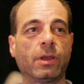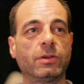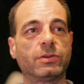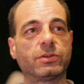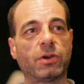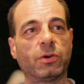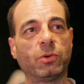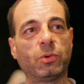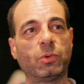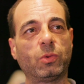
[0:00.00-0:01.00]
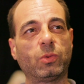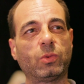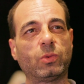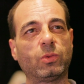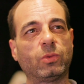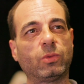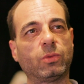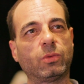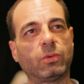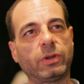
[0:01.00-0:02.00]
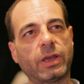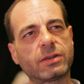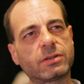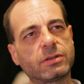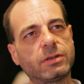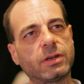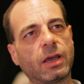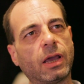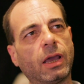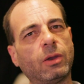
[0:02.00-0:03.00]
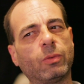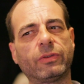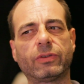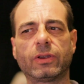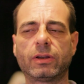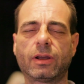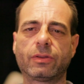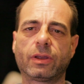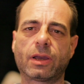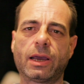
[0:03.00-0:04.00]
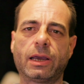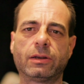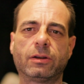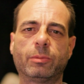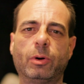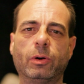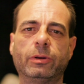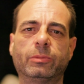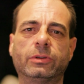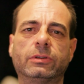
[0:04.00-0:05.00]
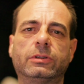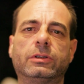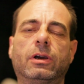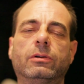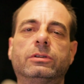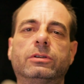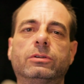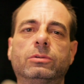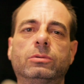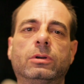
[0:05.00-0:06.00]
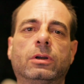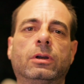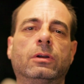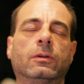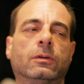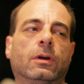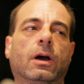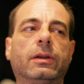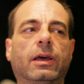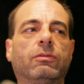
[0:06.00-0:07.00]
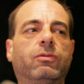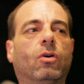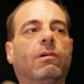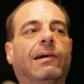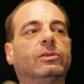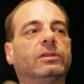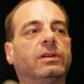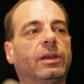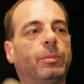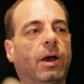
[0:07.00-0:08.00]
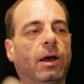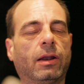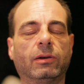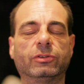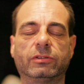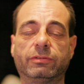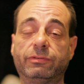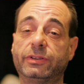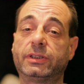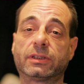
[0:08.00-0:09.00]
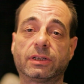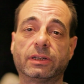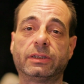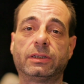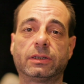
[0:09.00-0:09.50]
So yesterday, was it? I think I had an appointment to go to. I'd had 4 hours sleep, and I was physically,